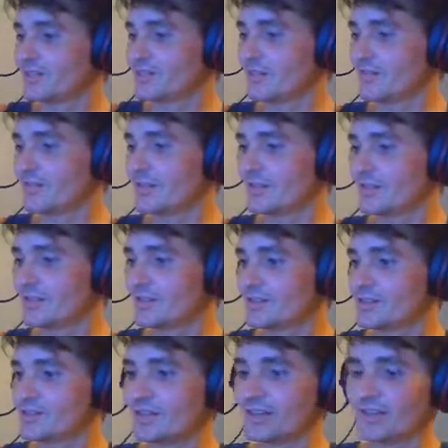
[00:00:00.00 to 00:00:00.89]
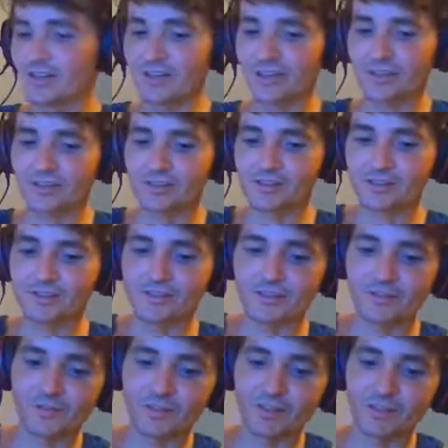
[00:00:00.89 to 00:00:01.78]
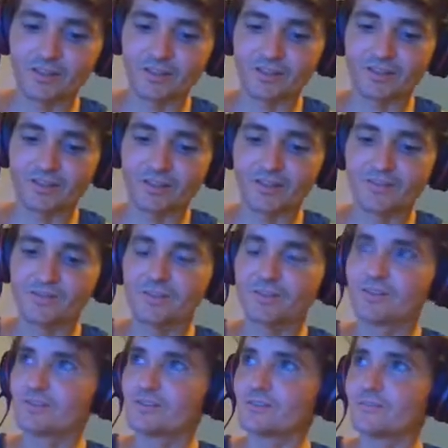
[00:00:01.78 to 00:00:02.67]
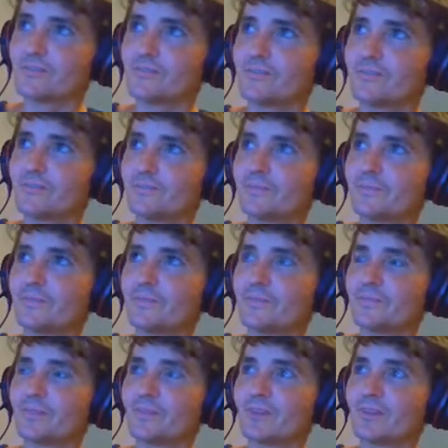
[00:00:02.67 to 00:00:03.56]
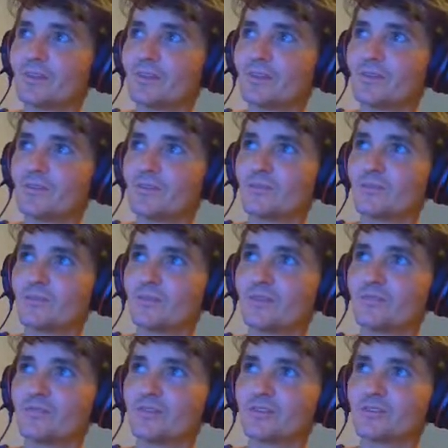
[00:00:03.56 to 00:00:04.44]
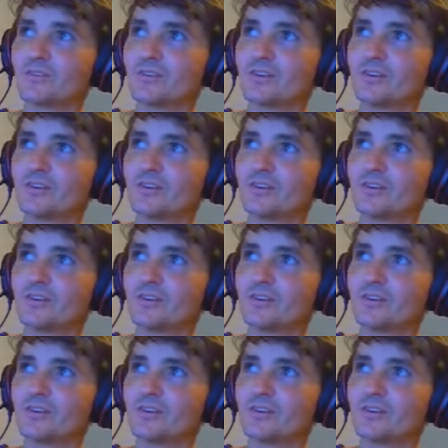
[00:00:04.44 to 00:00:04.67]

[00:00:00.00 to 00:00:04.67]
see if I can stick it next to something that gives it some reference,